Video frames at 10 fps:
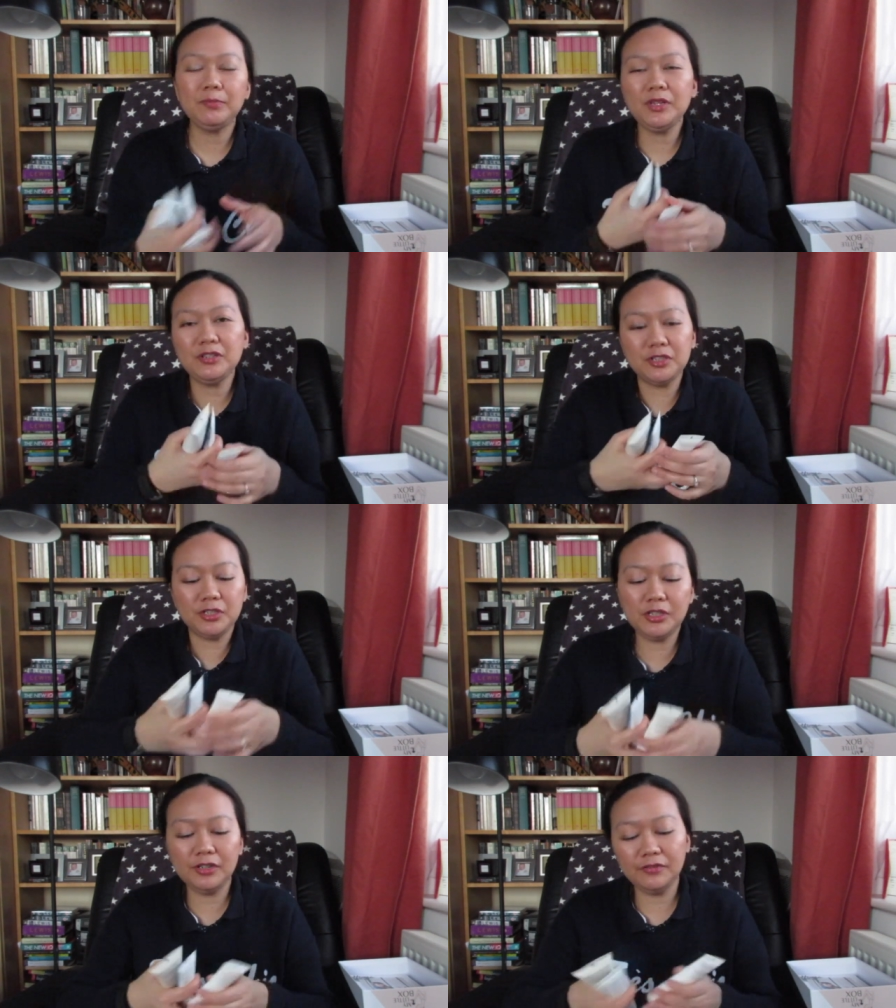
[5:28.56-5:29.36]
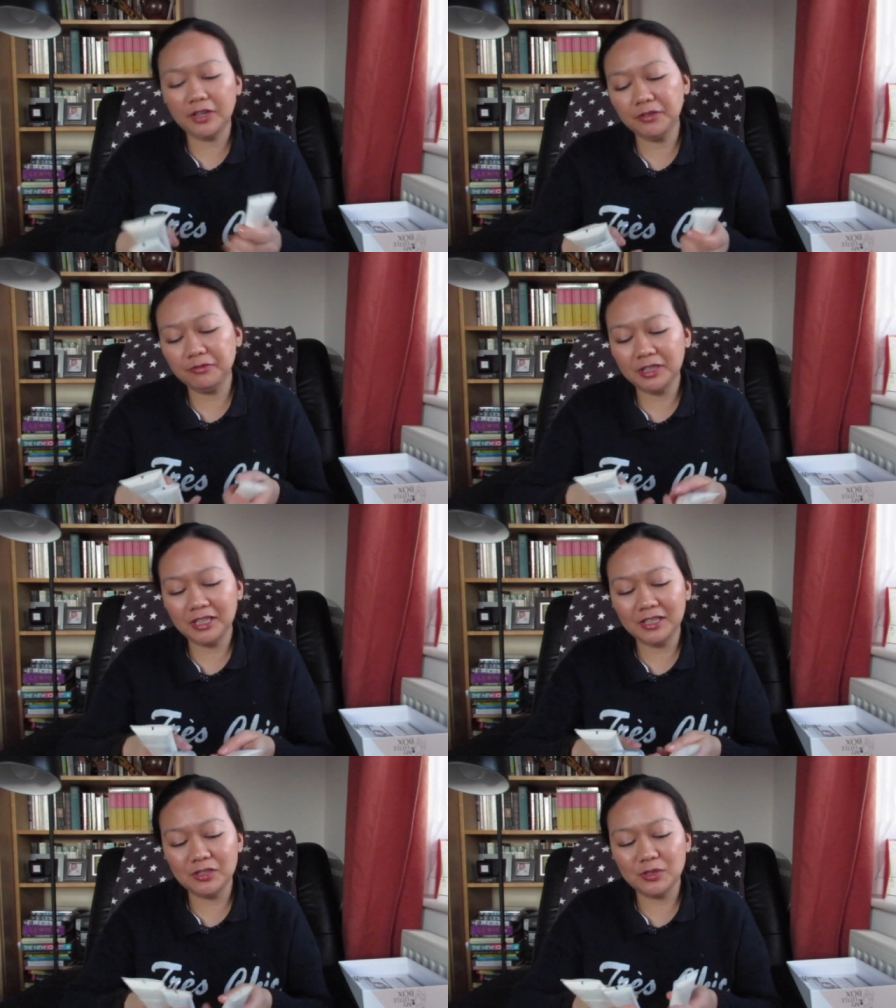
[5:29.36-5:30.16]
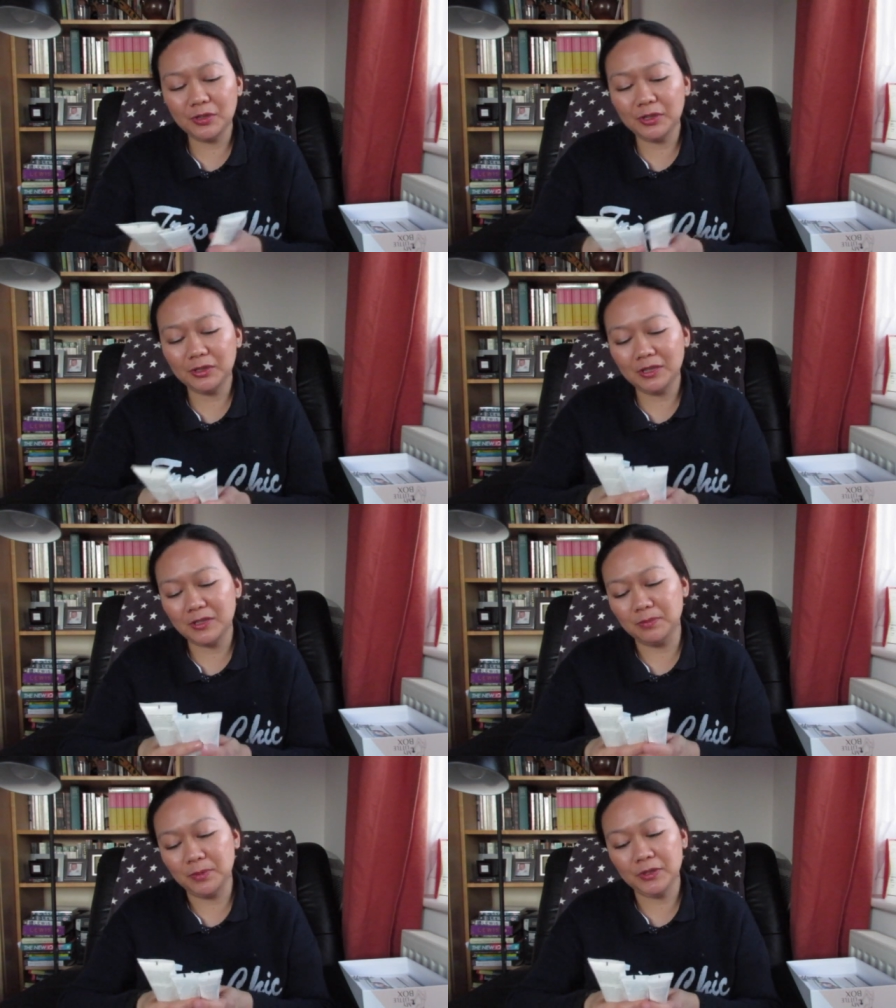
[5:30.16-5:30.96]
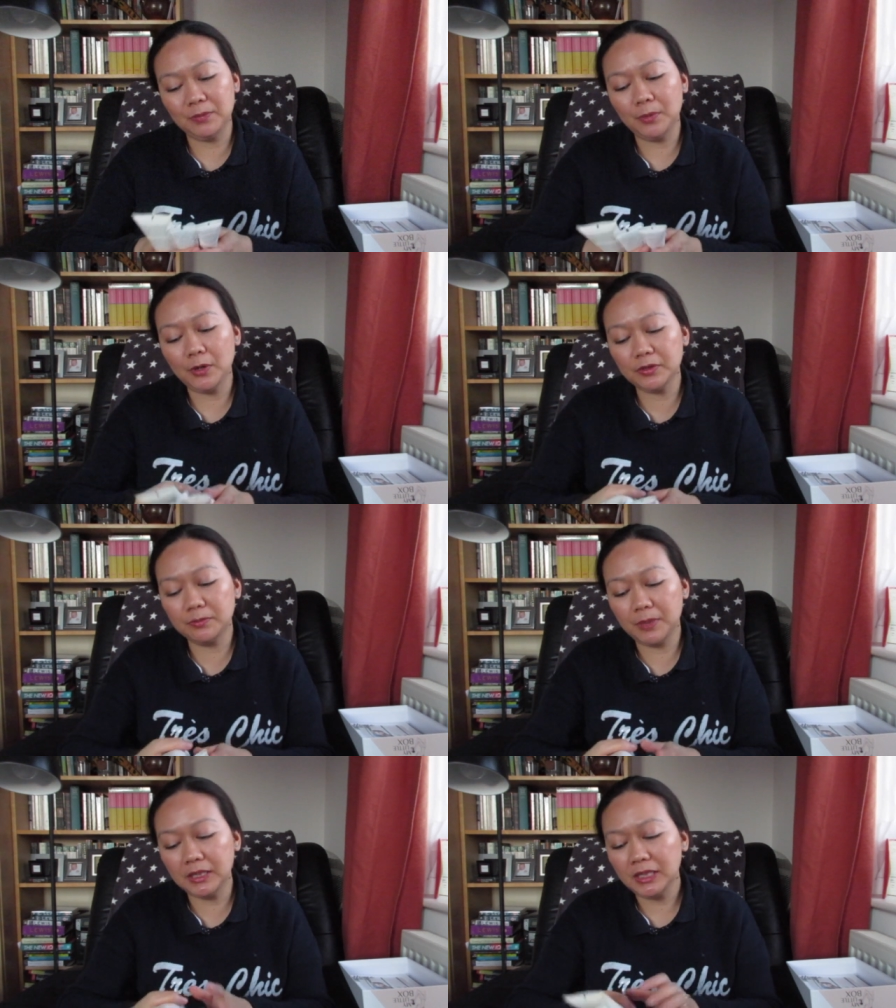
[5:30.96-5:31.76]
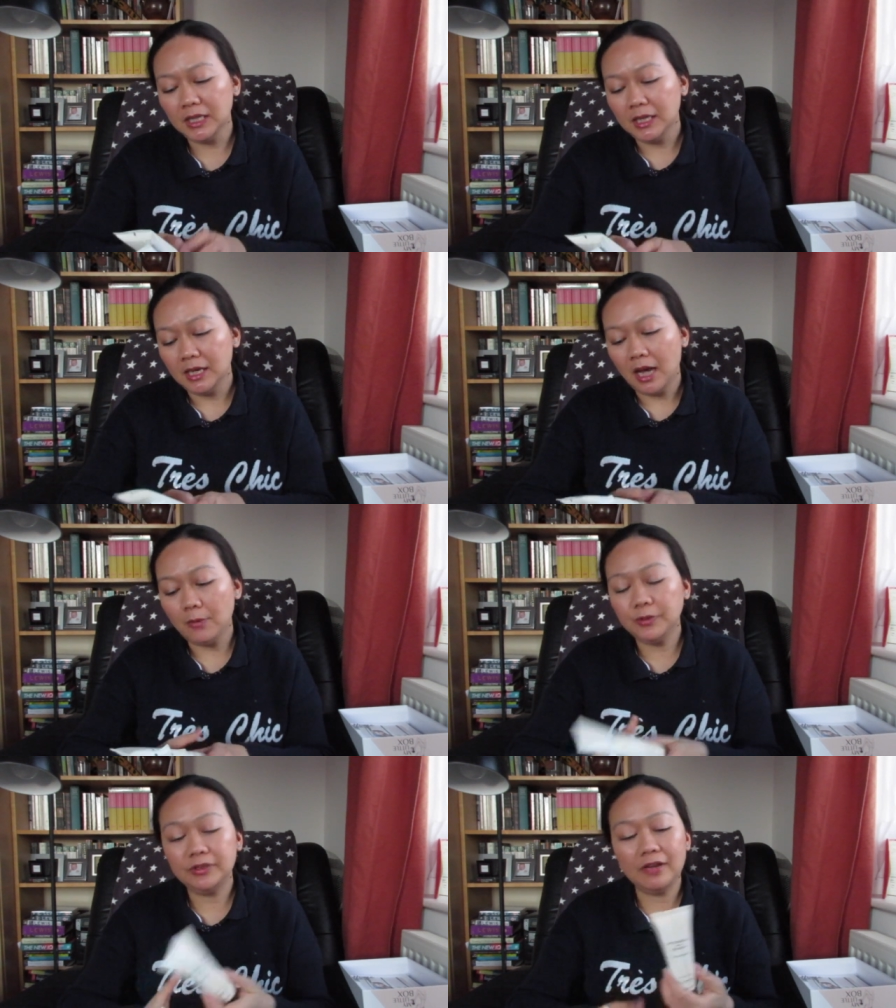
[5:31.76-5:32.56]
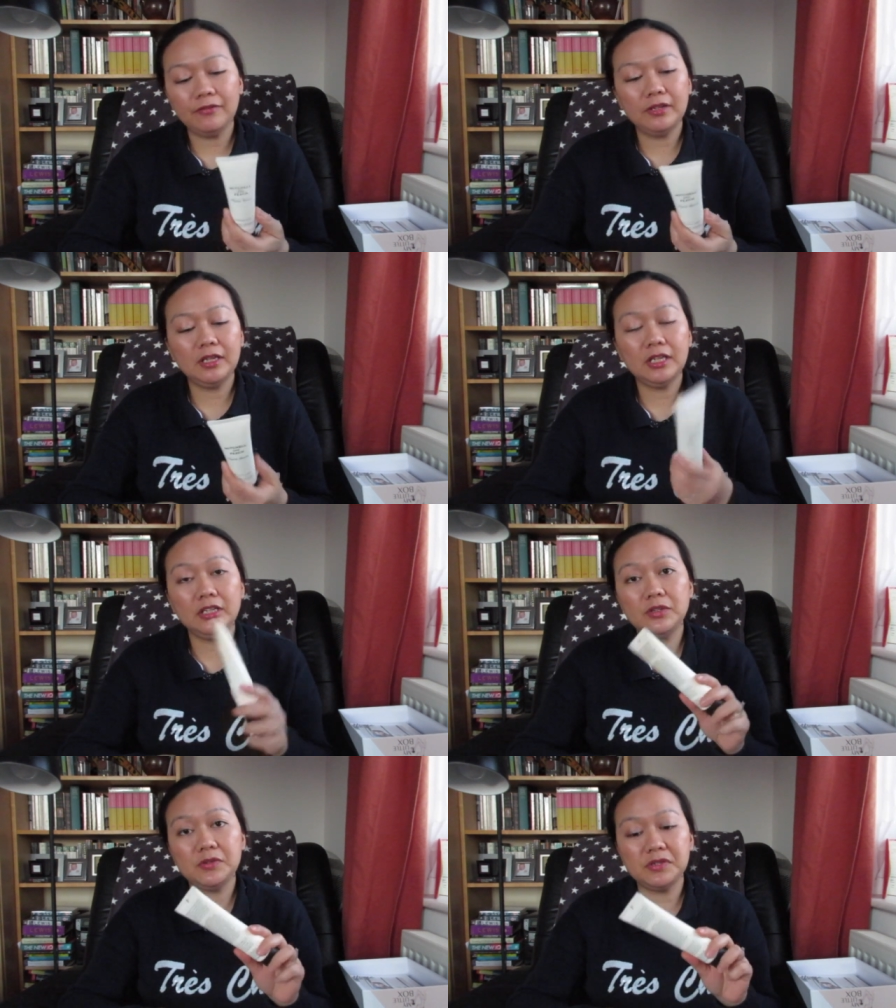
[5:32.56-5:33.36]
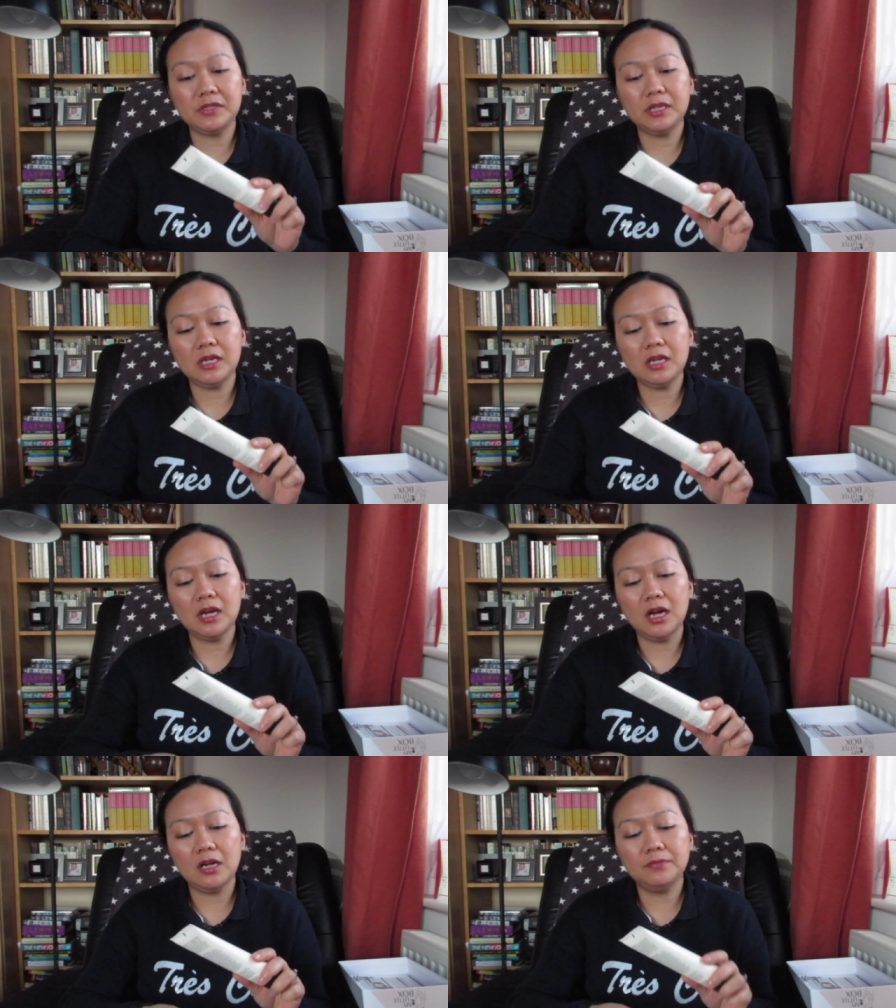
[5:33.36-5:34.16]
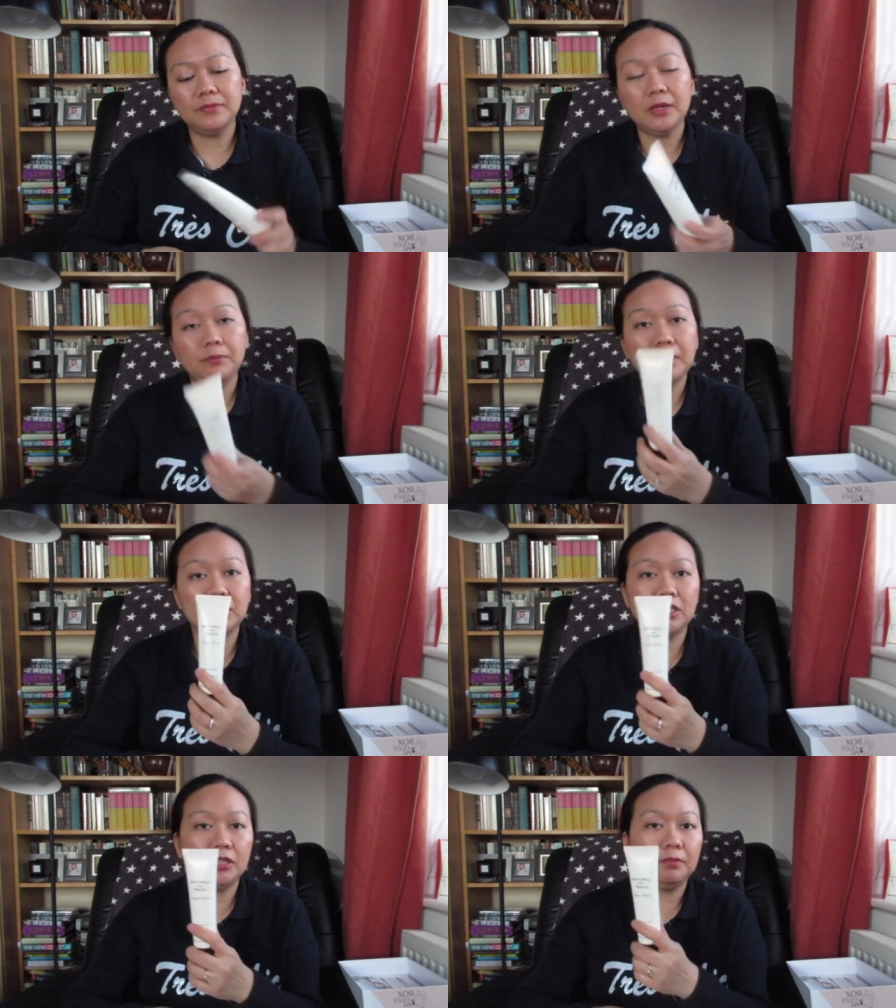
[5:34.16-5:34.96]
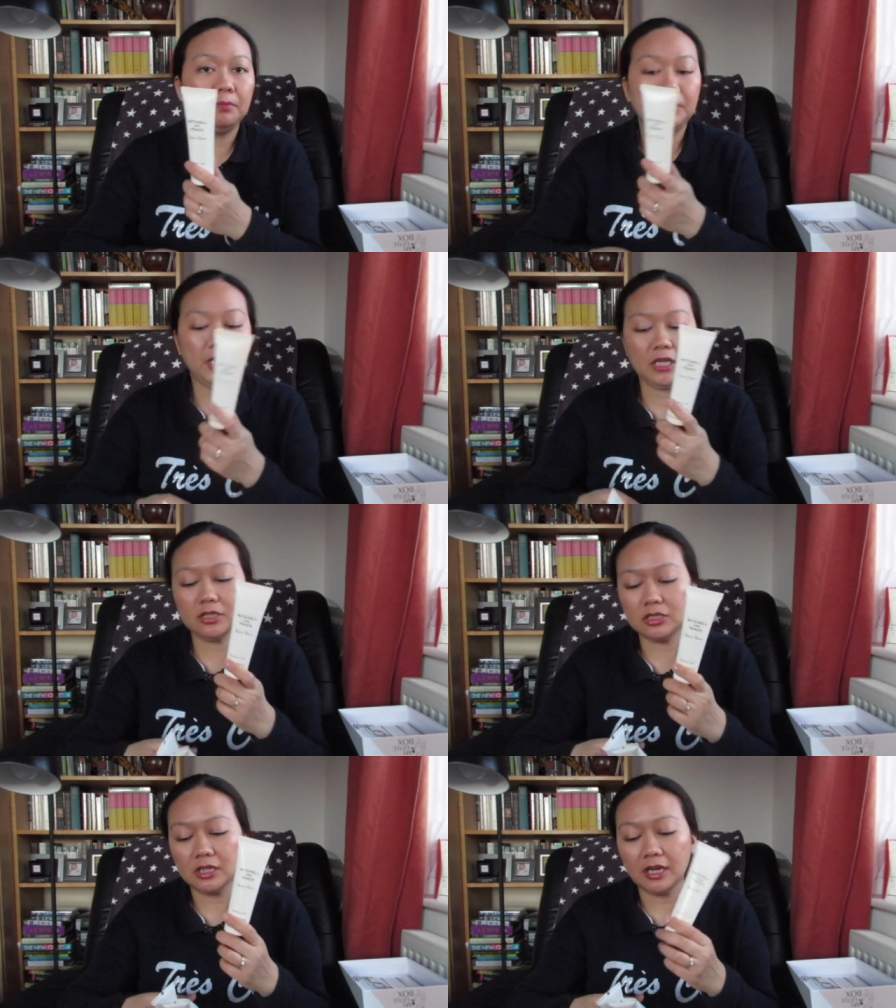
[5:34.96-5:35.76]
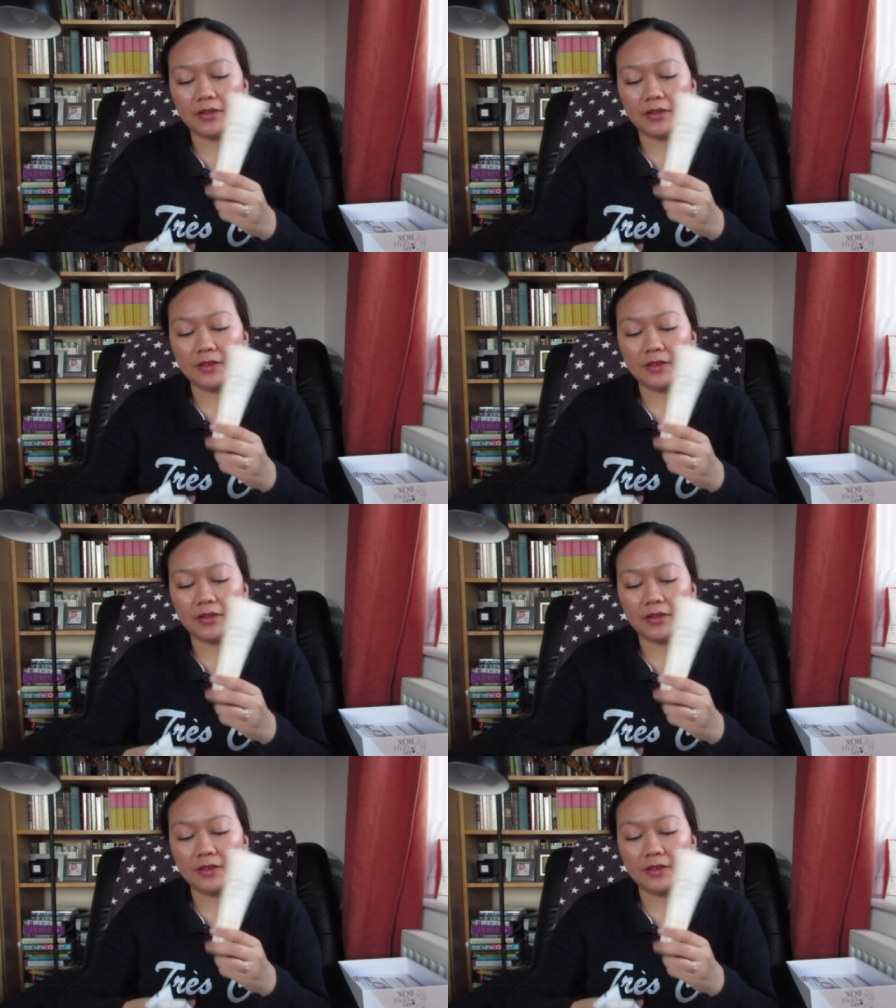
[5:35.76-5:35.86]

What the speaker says: not sure if I really enjoyed this month's box, but I will definitely use the Mitchell and Peach.